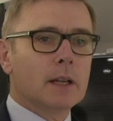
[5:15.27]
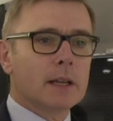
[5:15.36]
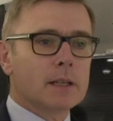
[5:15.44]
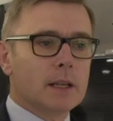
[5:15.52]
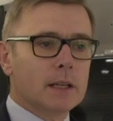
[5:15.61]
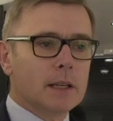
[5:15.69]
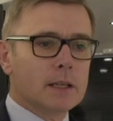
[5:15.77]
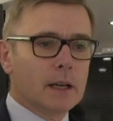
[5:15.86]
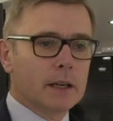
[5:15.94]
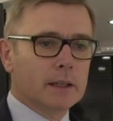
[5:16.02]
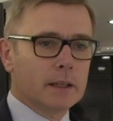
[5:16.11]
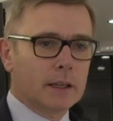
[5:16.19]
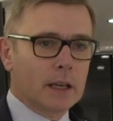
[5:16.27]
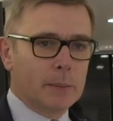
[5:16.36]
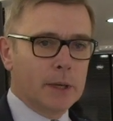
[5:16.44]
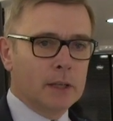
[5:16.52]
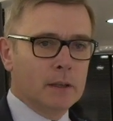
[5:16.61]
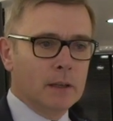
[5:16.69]
nicely designed
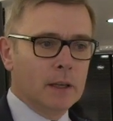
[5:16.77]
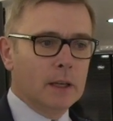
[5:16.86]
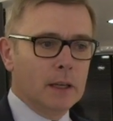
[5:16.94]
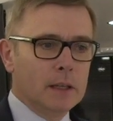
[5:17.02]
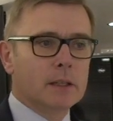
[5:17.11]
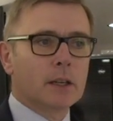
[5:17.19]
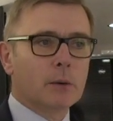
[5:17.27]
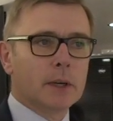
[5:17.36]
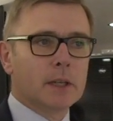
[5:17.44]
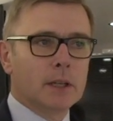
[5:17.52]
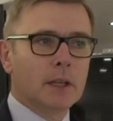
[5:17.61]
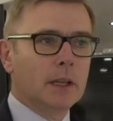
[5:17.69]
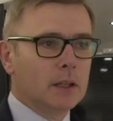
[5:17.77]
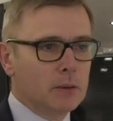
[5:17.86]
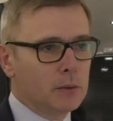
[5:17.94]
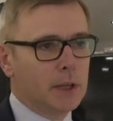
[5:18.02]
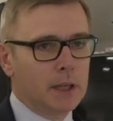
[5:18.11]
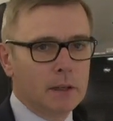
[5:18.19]
cabin integrated
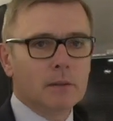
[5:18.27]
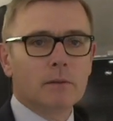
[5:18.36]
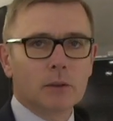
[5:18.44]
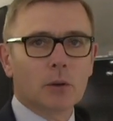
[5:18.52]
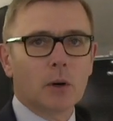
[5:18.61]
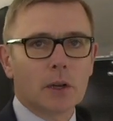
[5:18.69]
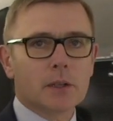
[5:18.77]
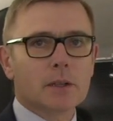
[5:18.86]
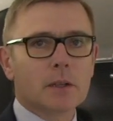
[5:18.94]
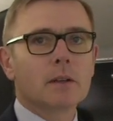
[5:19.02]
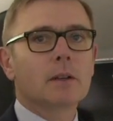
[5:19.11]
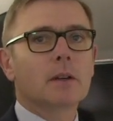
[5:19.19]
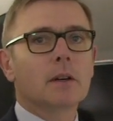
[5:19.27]
into the tallest